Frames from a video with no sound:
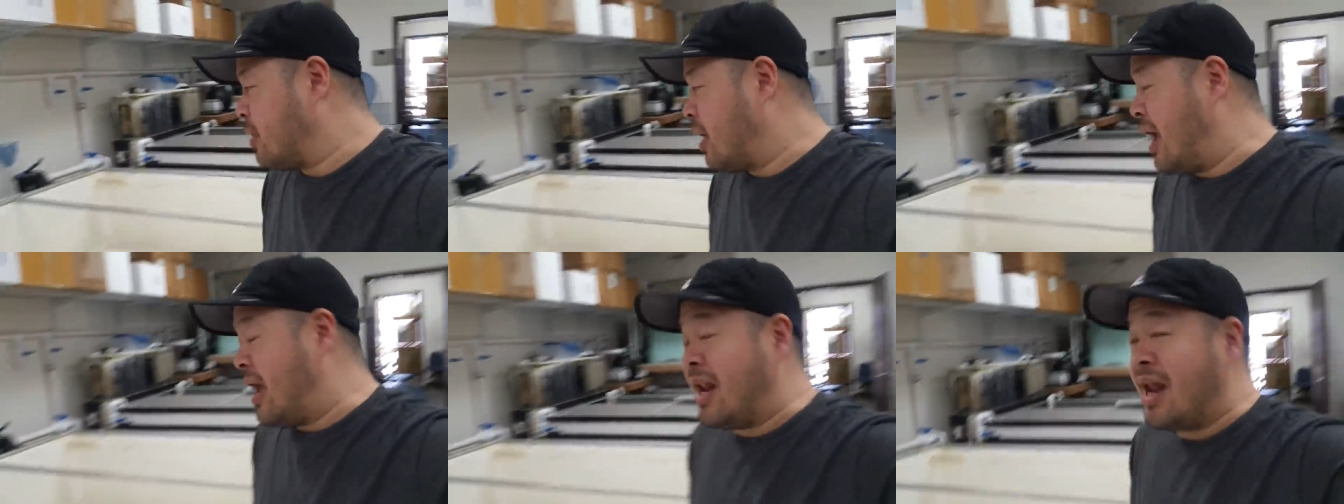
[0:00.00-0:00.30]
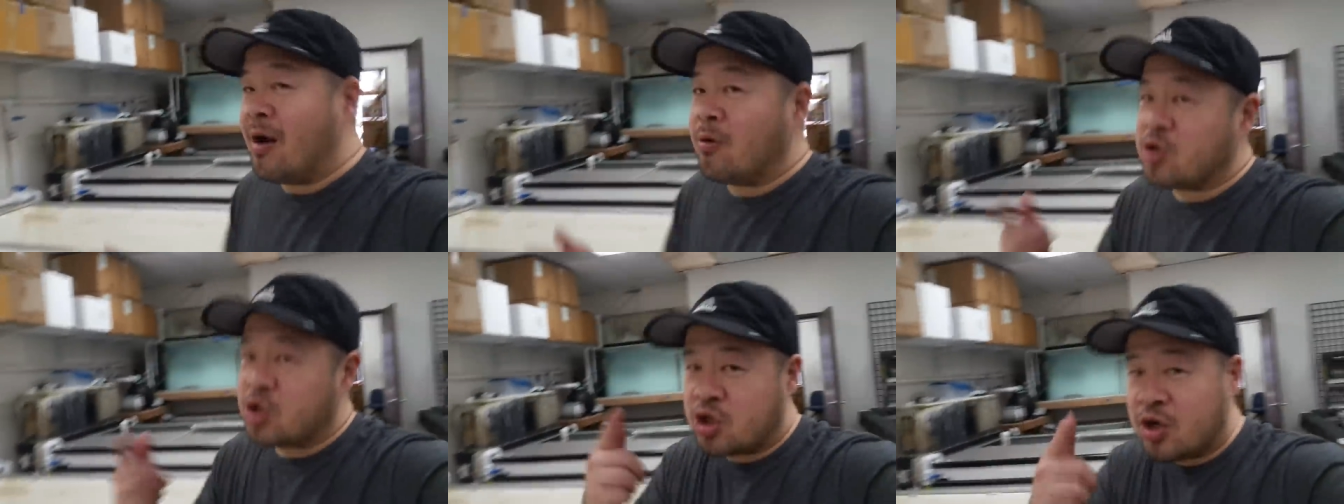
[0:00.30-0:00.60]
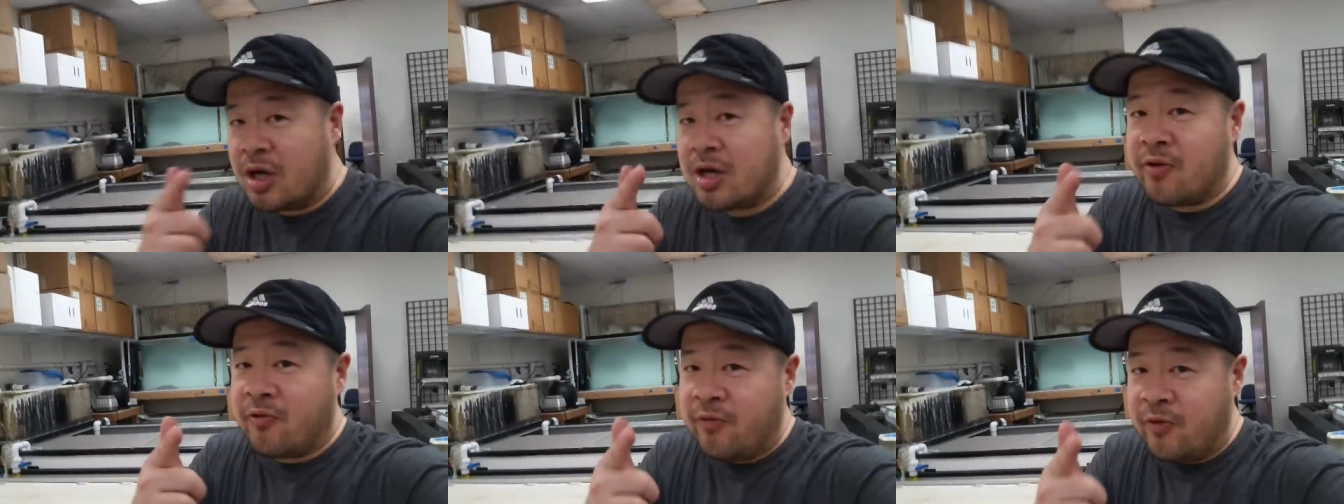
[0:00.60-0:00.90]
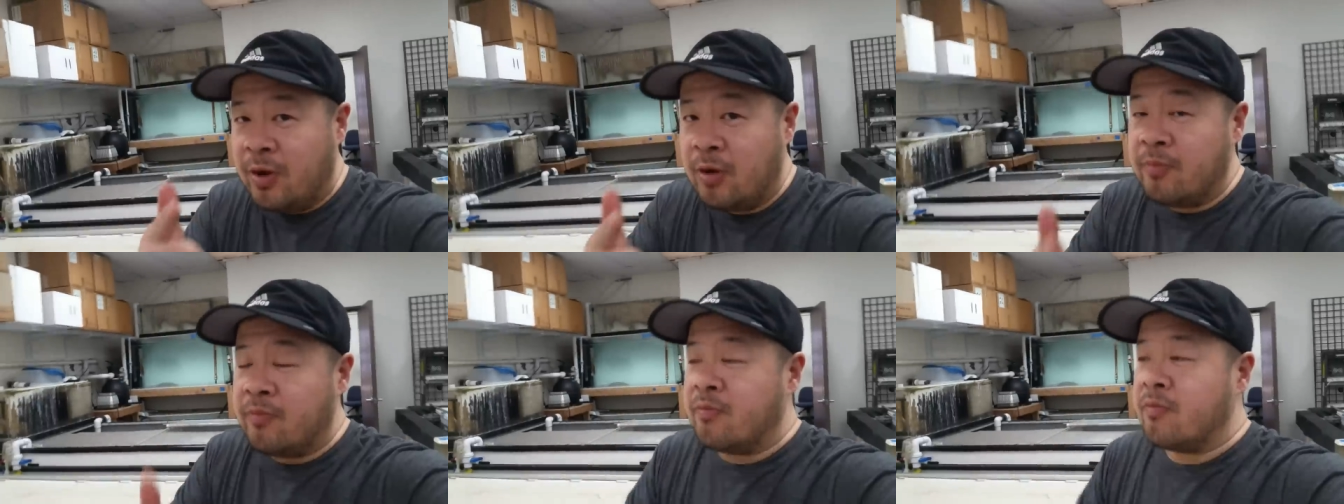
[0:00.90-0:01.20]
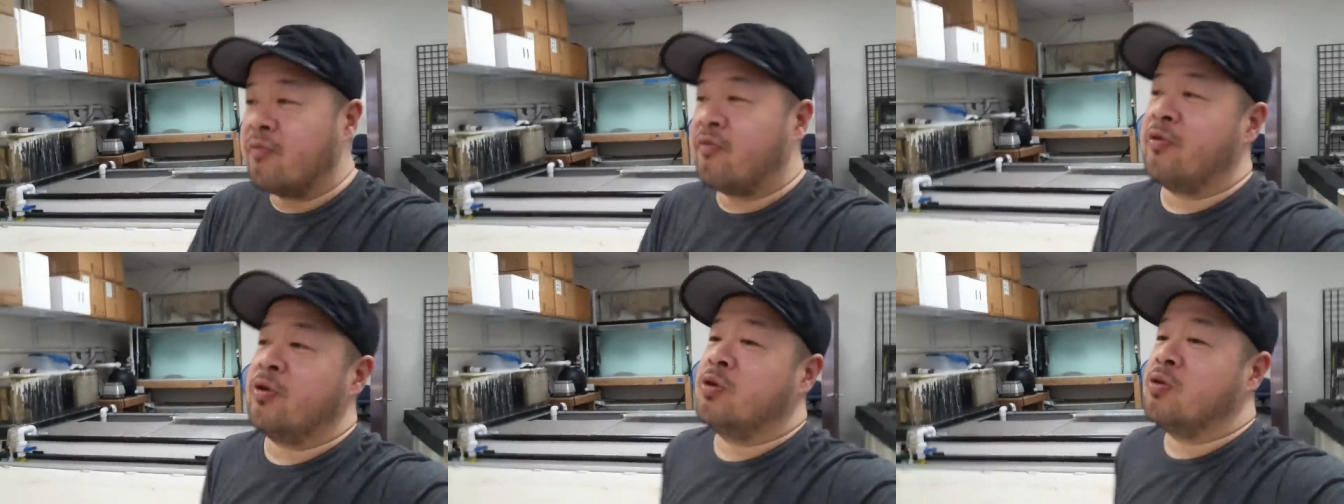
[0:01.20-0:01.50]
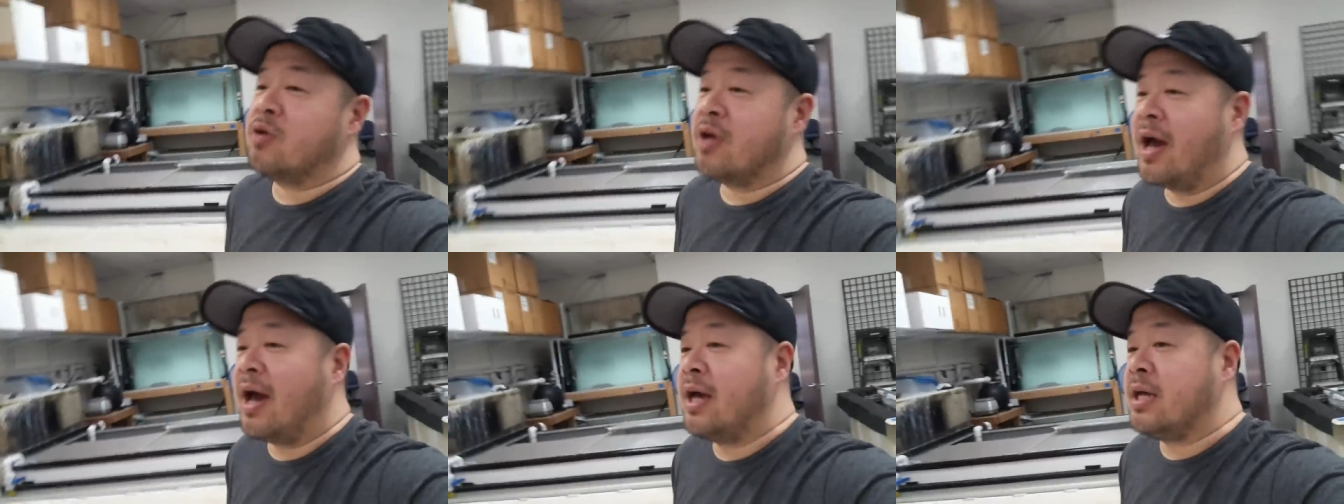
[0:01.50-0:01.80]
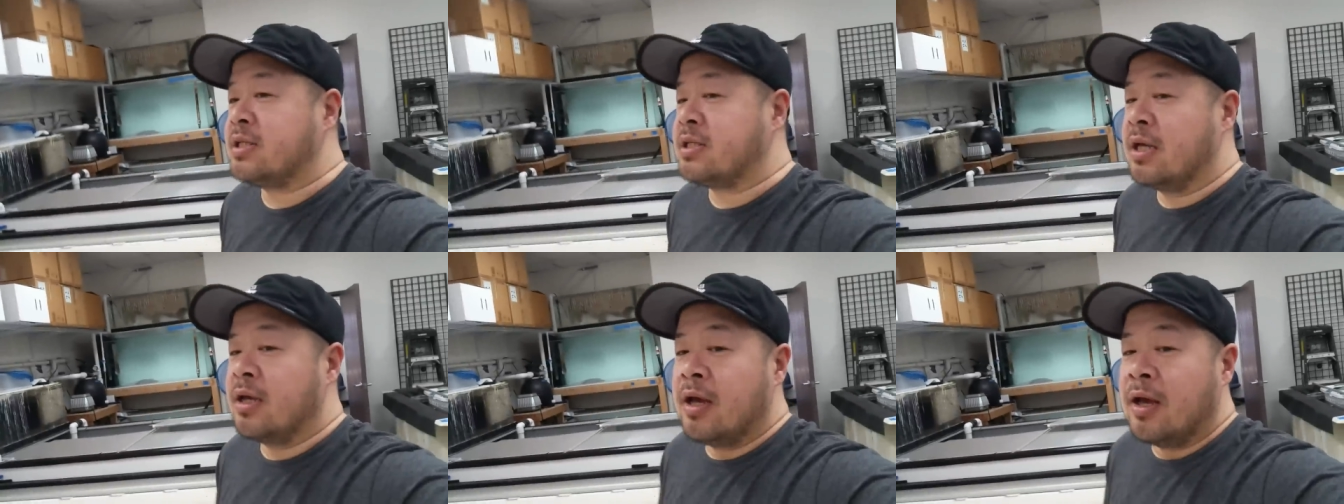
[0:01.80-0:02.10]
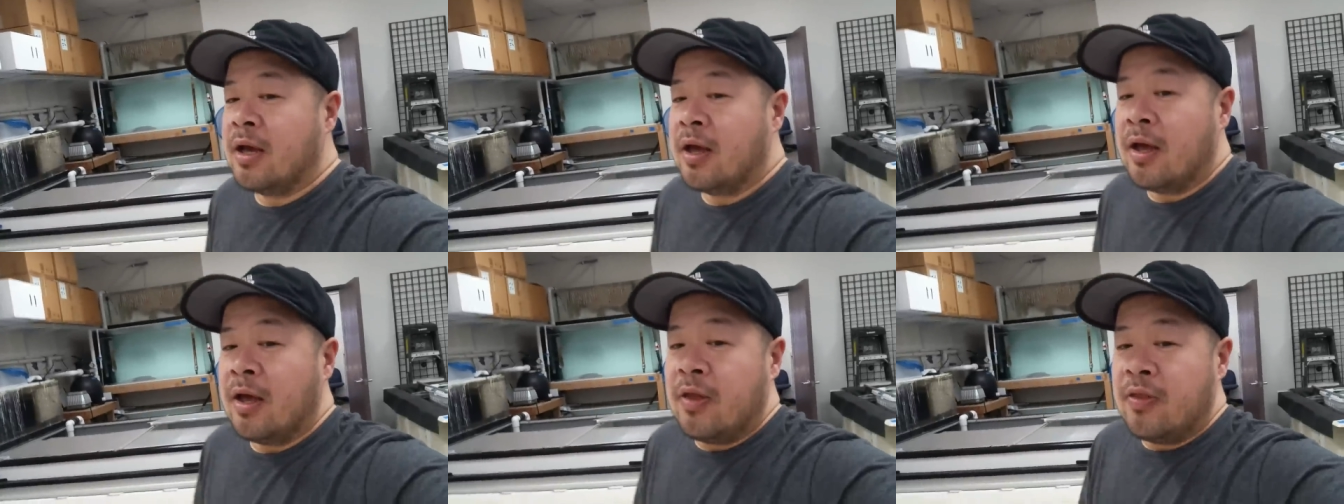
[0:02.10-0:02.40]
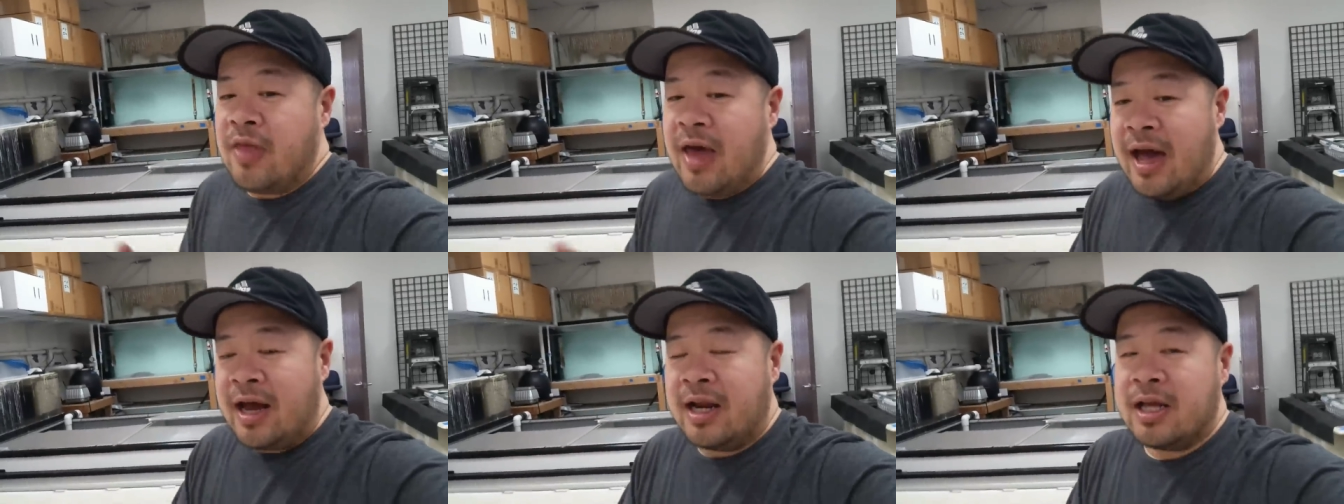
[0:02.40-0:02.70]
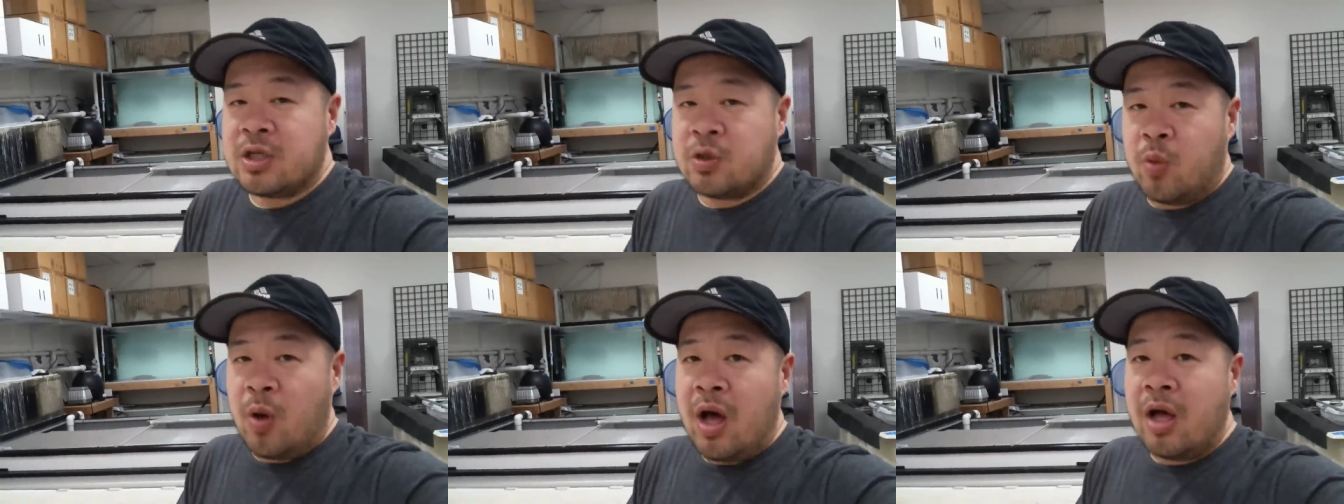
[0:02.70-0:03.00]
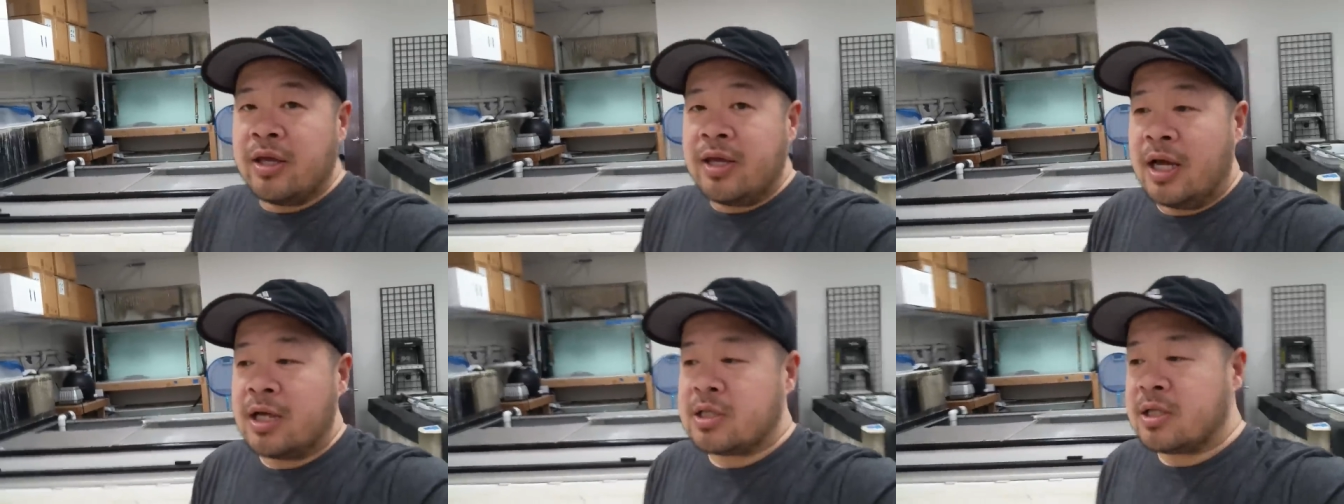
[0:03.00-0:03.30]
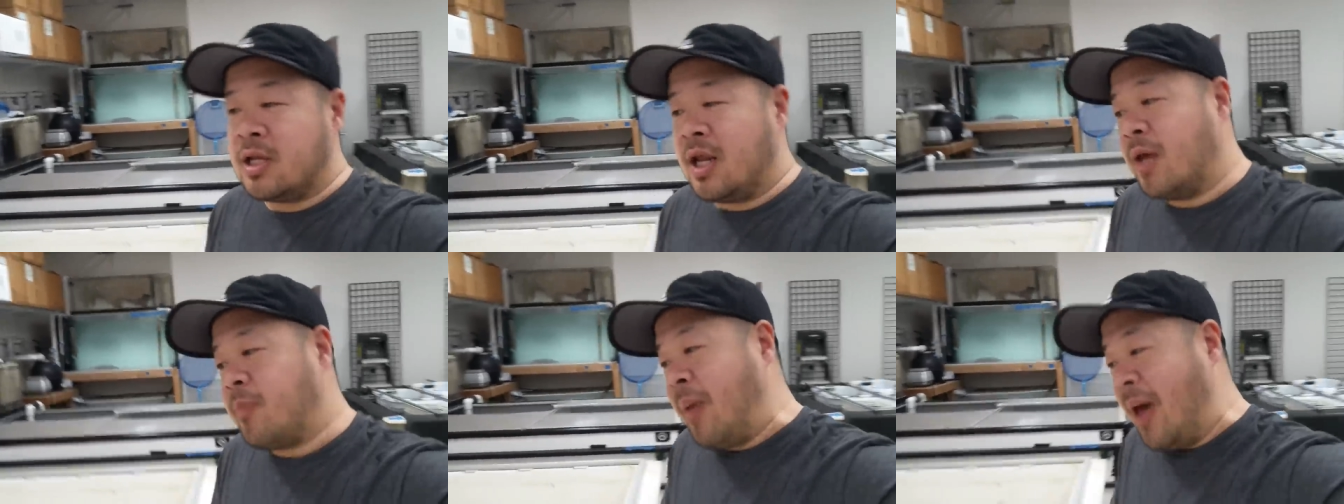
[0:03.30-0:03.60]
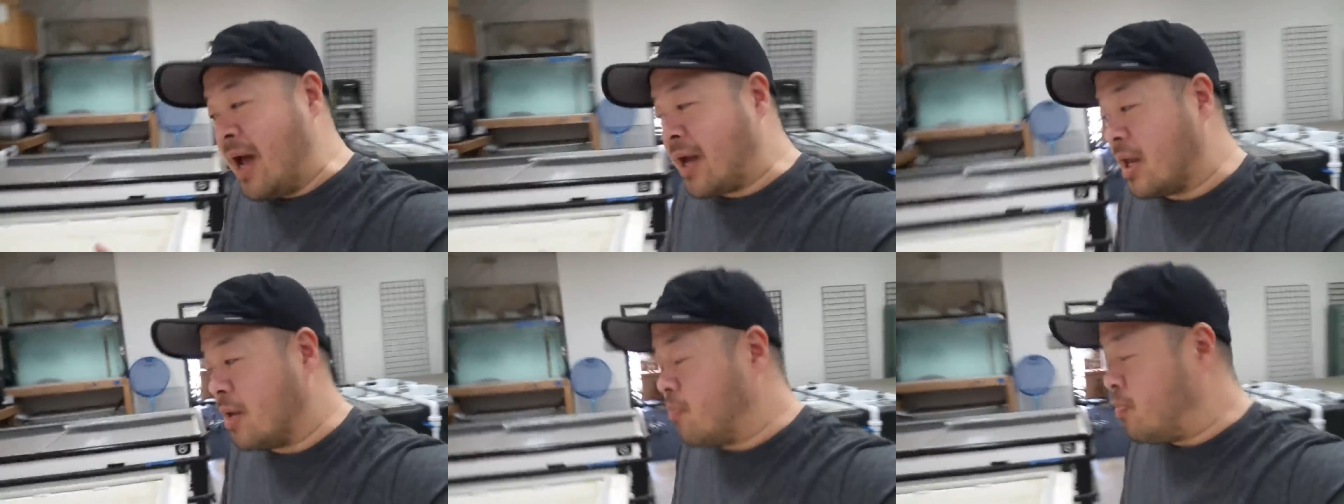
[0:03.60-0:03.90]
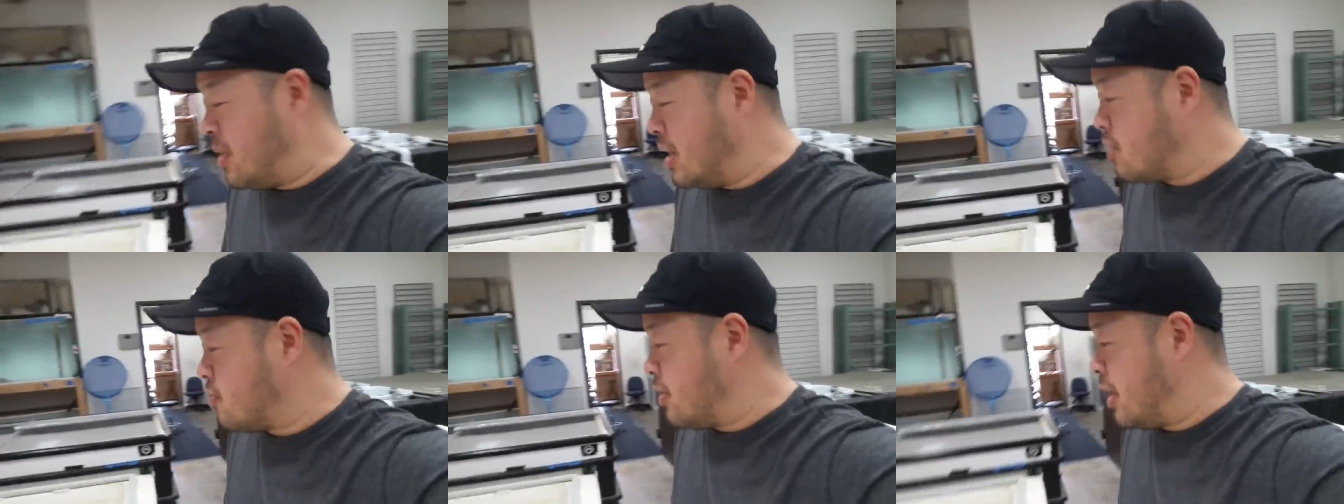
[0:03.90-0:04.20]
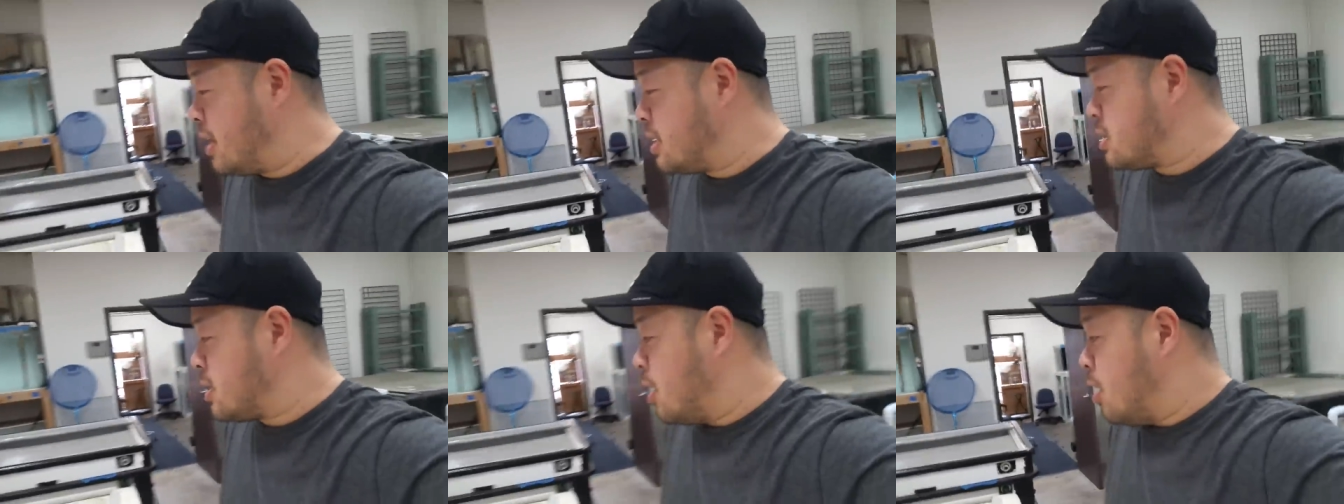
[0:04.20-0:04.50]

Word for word: and I was trying to film for you guys that as well yesterday, packing big rays,